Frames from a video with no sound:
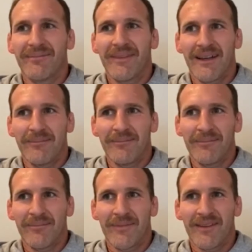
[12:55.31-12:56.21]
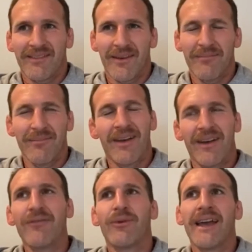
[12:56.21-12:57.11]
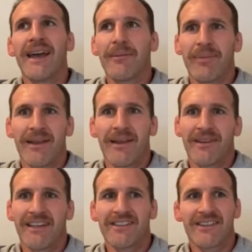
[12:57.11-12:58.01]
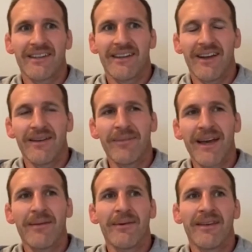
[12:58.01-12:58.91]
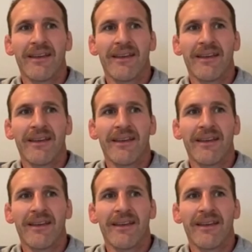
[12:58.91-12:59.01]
And so if we had been potentially, maybe